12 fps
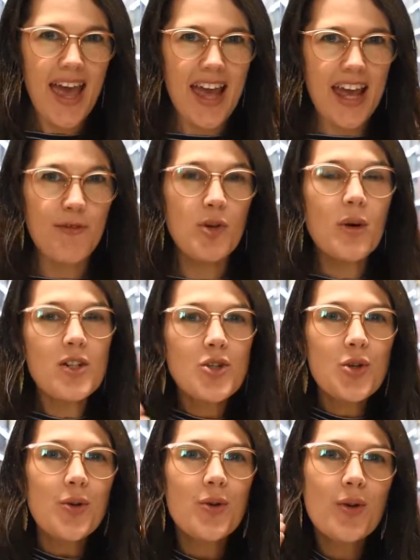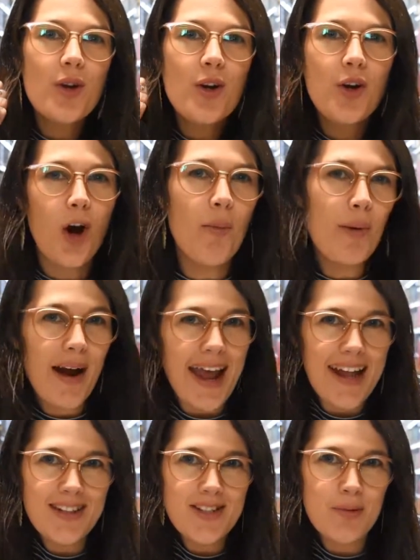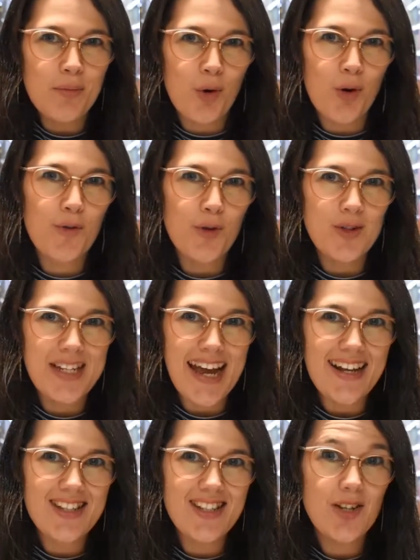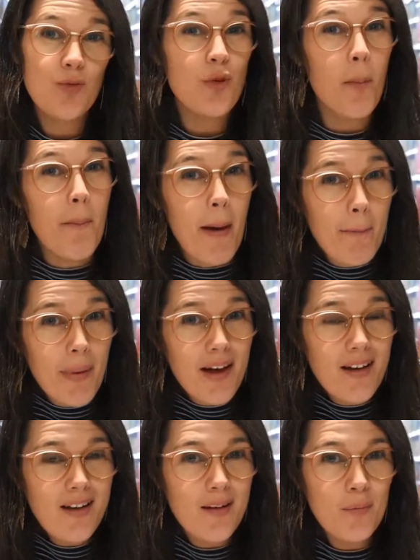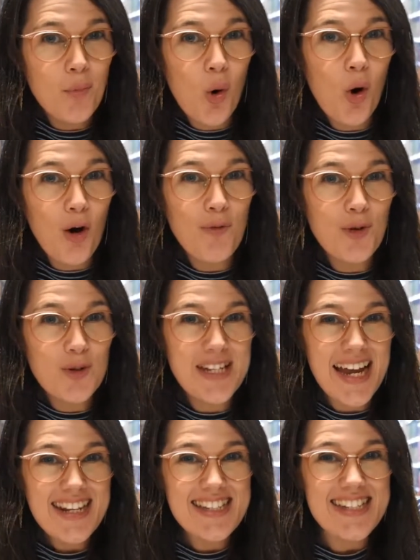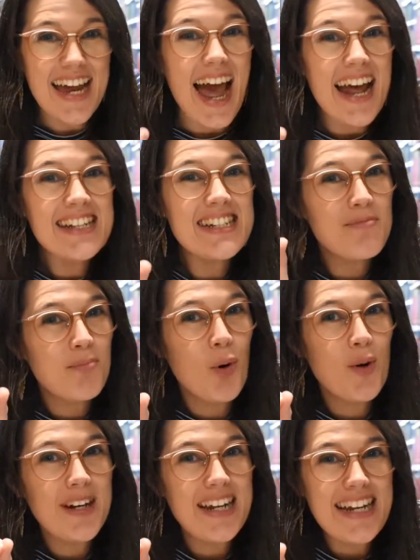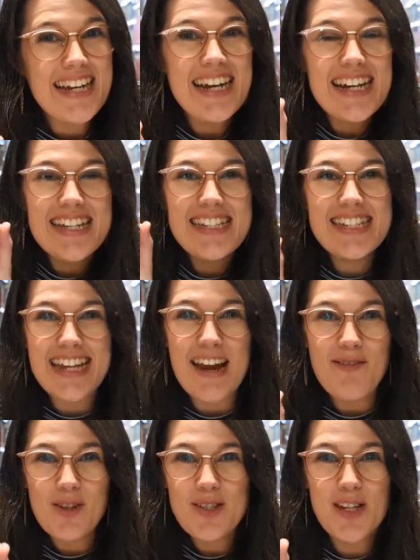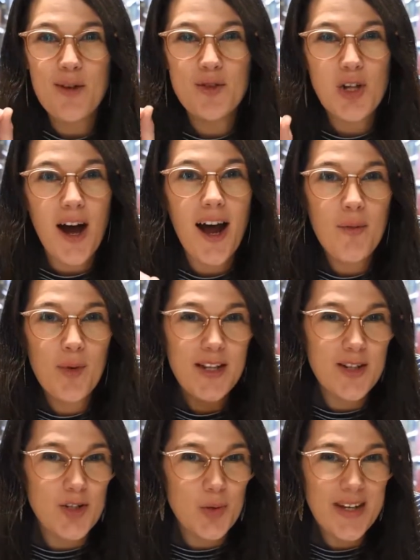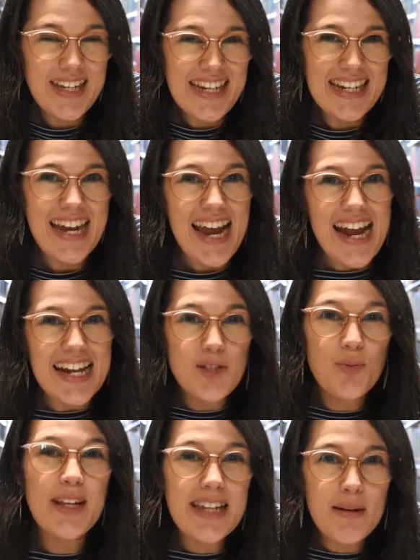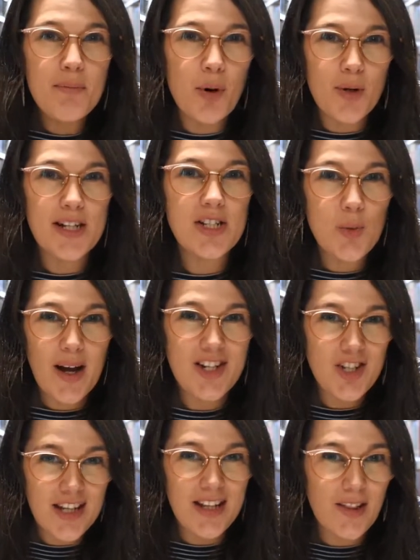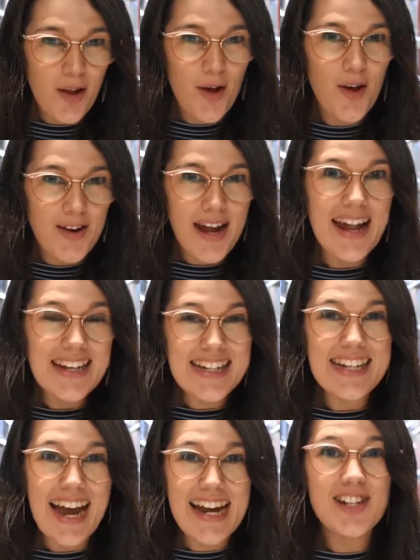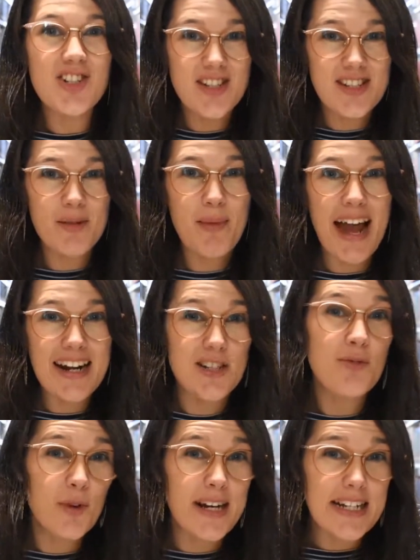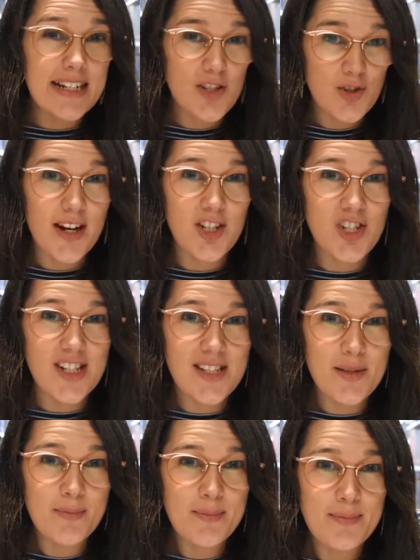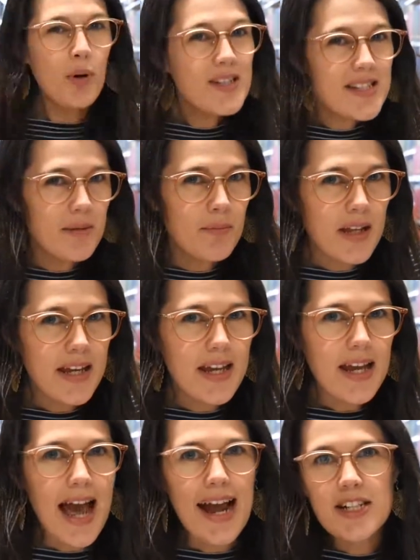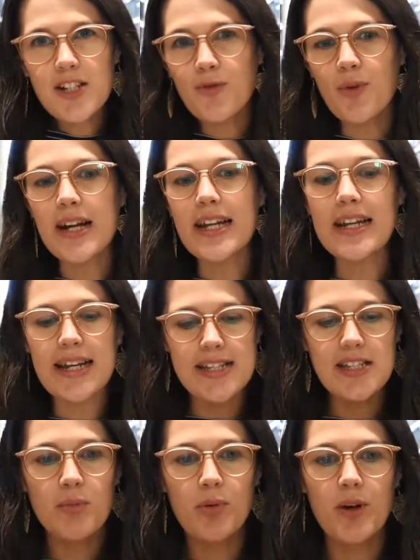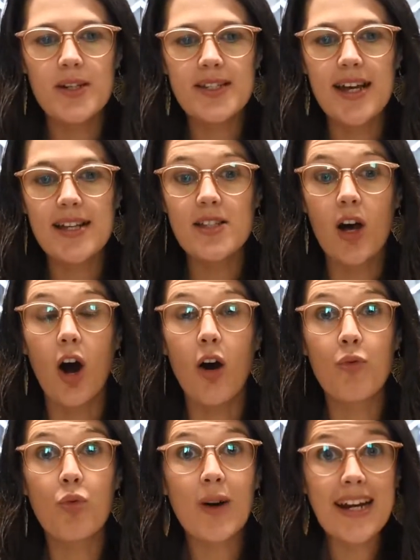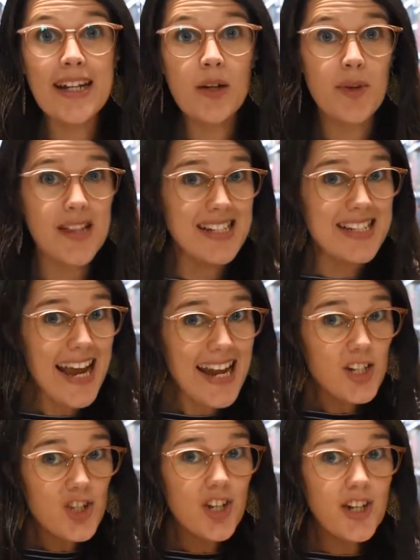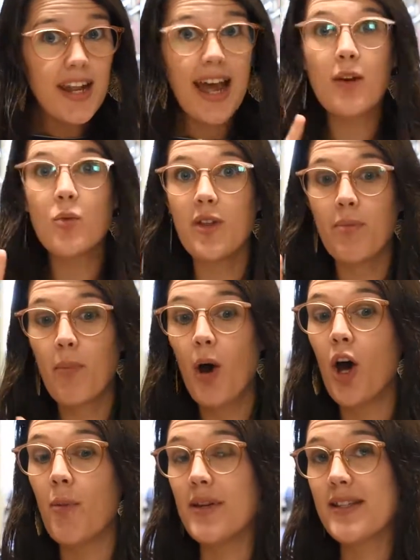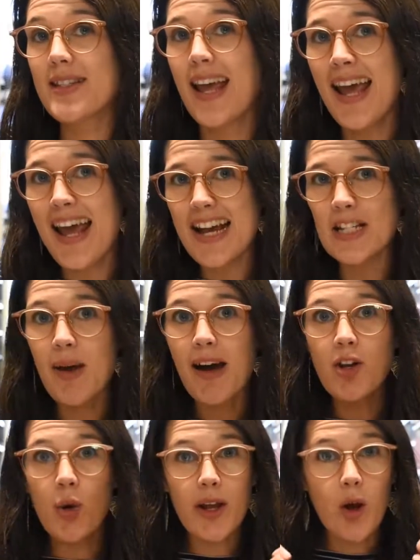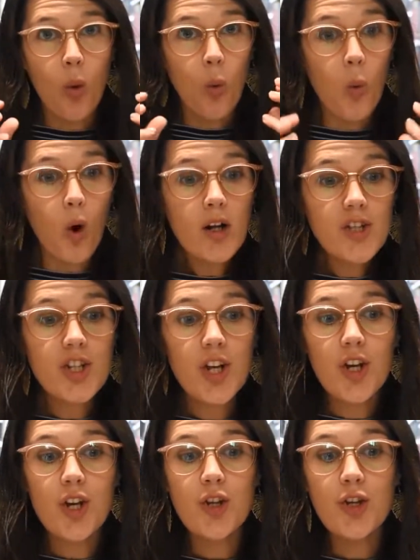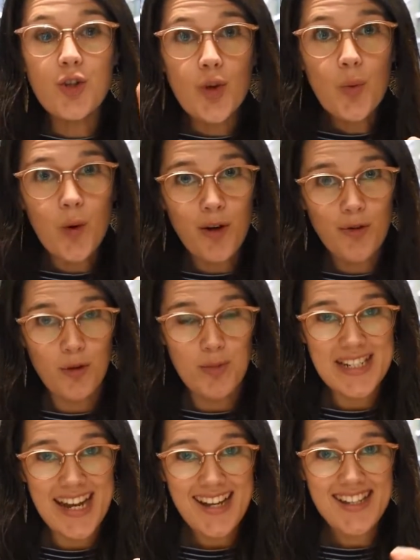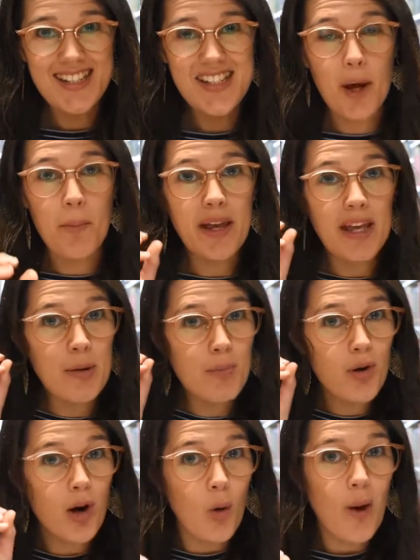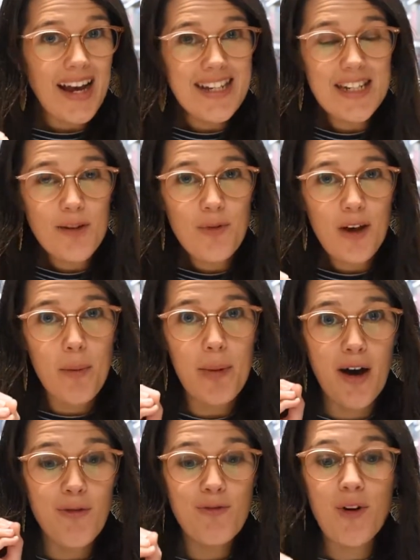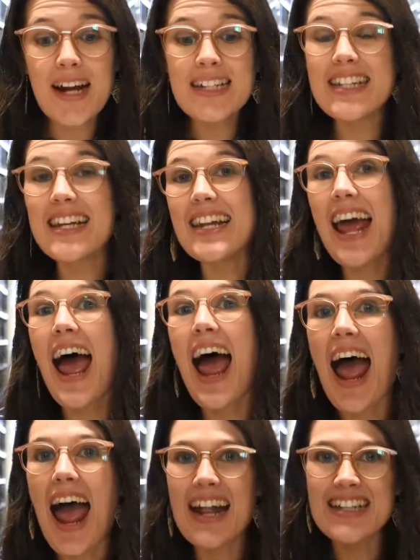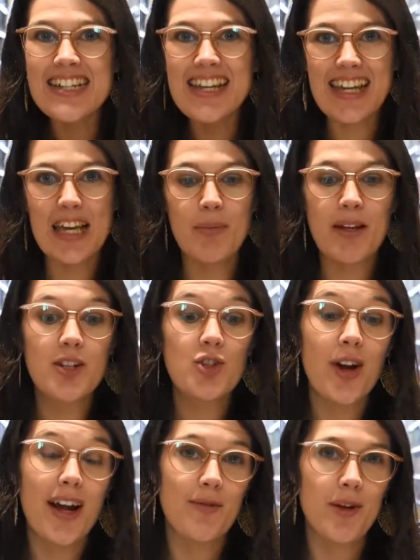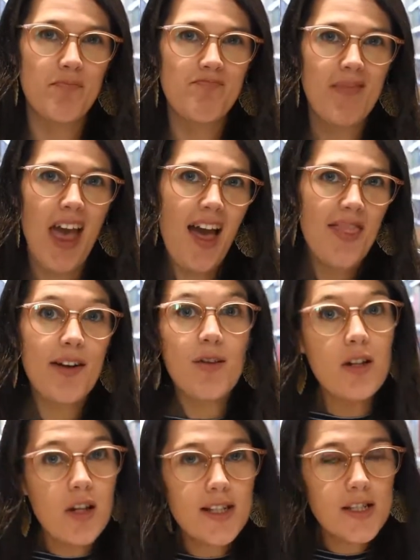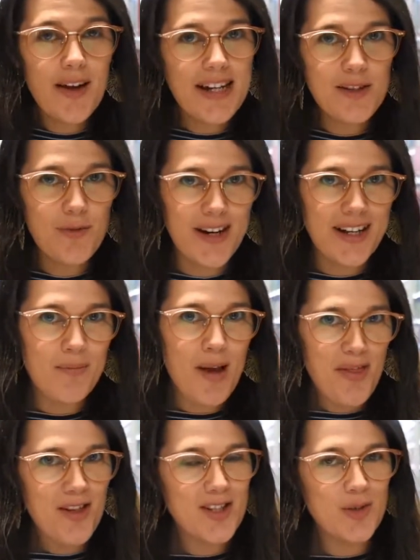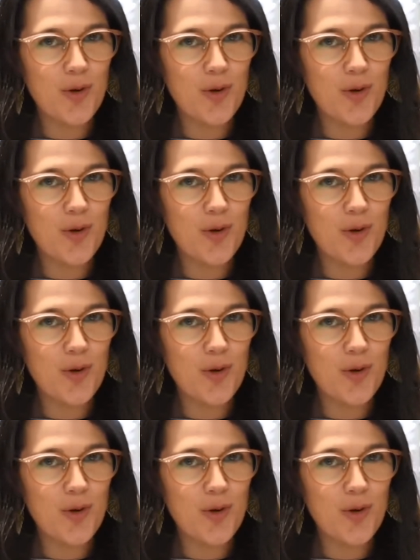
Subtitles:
If you want to comprehend more of your text, remember more of your text, and importantly, save yourself time while you're doing it, it's really important to actually learn and engage in some active reading strategies. Put simply, active reading is the process of reading with intention and with purpose. It's about knowing what you want from a text, being proactive about finding it, and keeping track of it. There are lots of active reading methods.